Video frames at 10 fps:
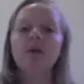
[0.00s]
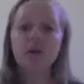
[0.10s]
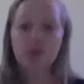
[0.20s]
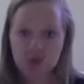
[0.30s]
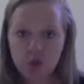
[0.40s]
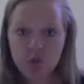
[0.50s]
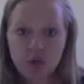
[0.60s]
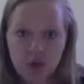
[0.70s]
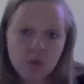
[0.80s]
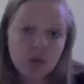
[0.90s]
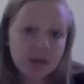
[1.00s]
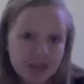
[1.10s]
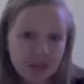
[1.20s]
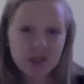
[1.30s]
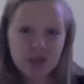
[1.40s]
So you would
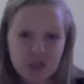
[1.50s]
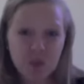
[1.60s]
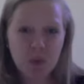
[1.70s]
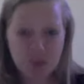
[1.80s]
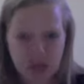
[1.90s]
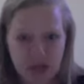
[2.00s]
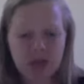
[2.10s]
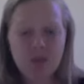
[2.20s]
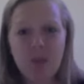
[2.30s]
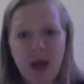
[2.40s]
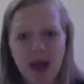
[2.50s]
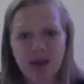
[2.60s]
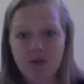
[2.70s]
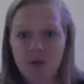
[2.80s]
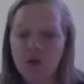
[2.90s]
literally just repeat it back
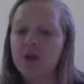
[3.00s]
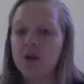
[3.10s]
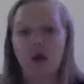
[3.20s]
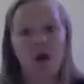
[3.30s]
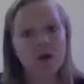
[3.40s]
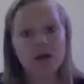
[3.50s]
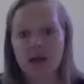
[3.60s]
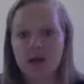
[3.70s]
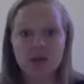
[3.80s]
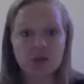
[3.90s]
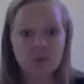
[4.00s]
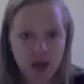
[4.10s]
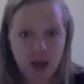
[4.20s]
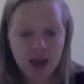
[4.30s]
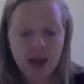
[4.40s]
and forth in a call and answer
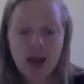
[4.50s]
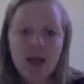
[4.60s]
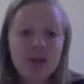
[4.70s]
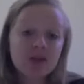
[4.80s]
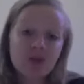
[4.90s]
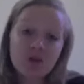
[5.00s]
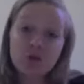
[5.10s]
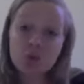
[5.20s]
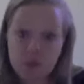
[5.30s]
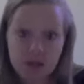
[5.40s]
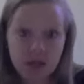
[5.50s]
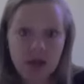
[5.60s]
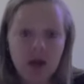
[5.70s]
way, and that's called drilling.